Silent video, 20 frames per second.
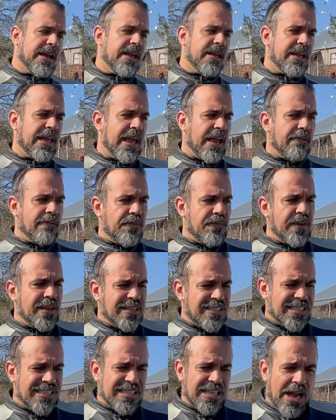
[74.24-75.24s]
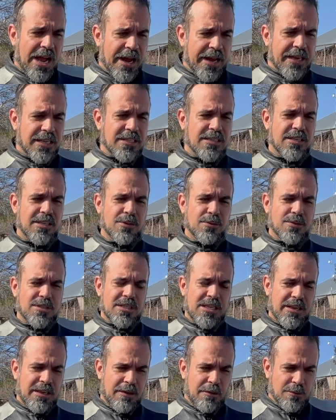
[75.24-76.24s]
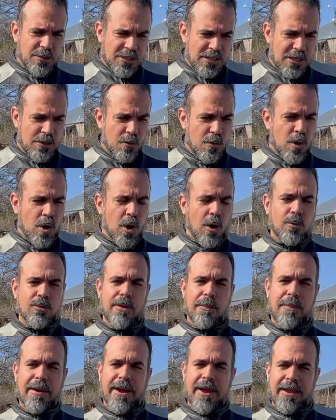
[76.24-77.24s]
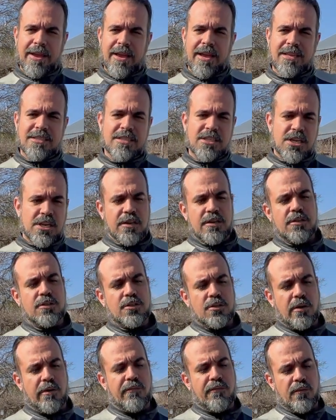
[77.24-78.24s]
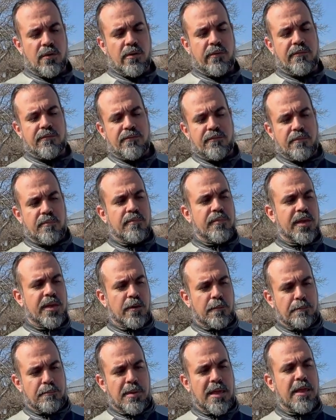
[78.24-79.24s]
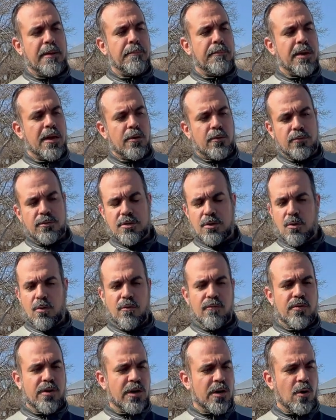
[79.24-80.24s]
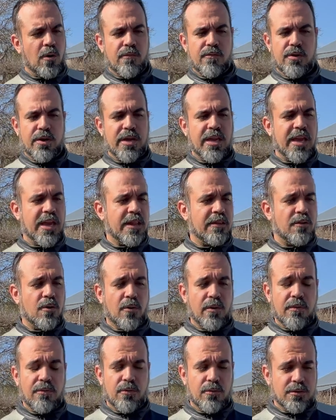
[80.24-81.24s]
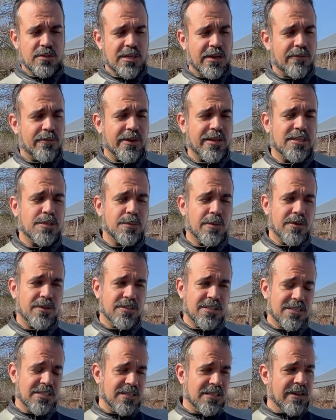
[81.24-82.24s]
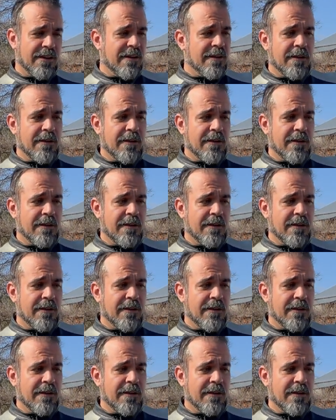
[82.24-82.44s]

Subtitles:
Everything is tight. You know the bike has years of being built over and over again, going through several experiences.